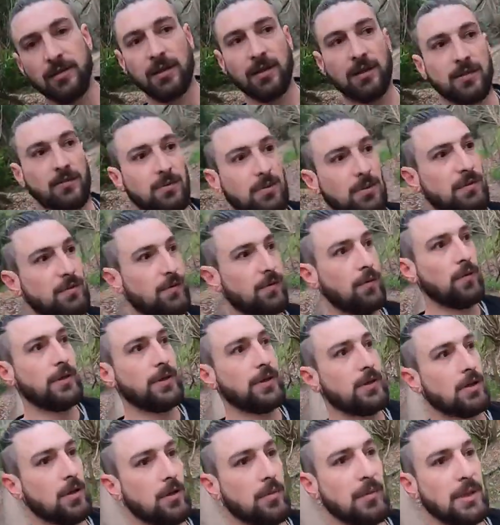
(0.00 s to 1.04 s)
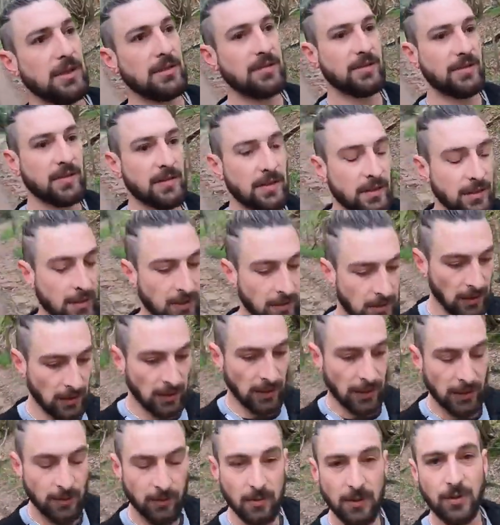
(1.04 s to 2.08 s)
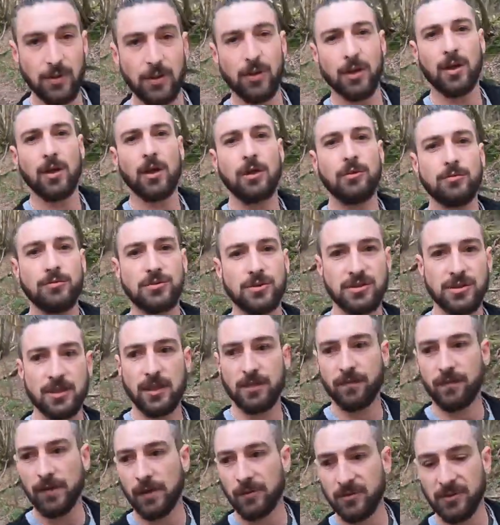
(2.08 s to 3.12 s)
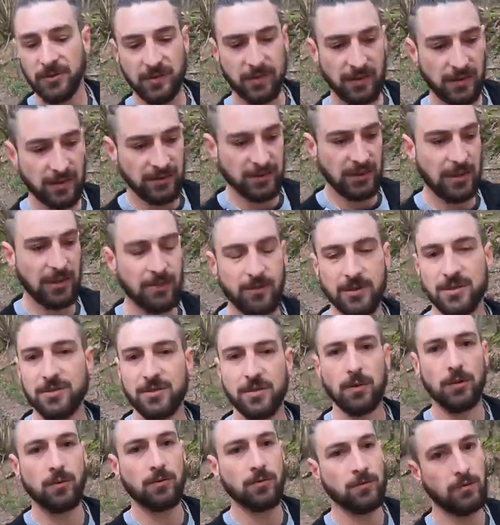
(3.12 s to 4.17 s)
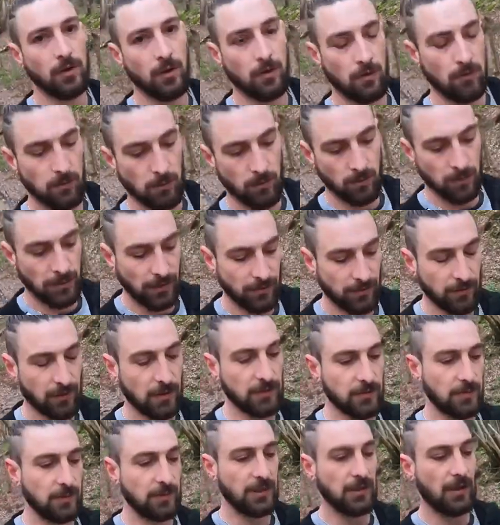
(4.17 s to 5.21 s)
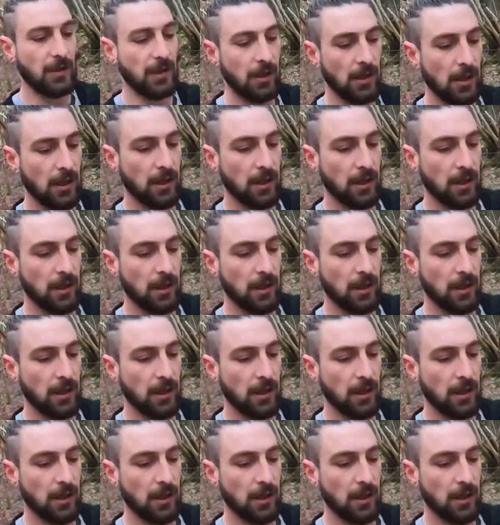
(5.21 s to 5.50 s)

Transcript: Tell us what you thought in the comments. We've got loads of stuff coming to the channel. It's not all dog walking, trust me.